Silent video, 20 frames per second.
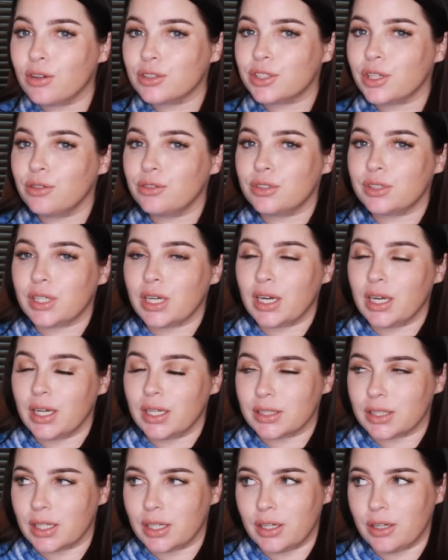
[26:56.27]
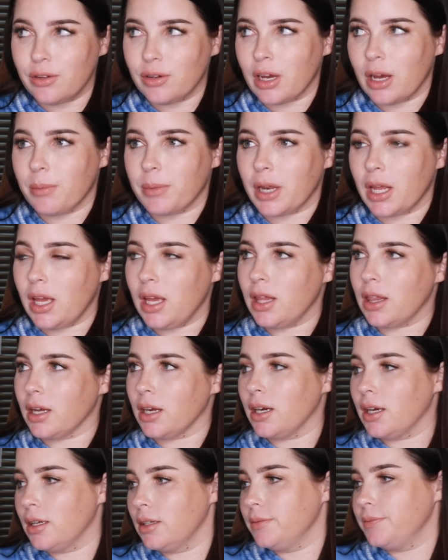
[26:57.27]
Also, doTERRA isn't a new company
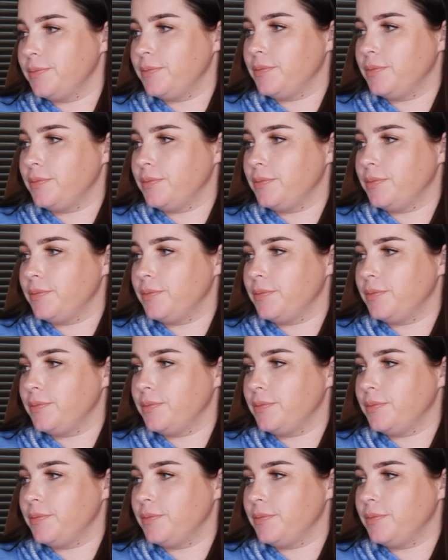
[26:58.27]
either.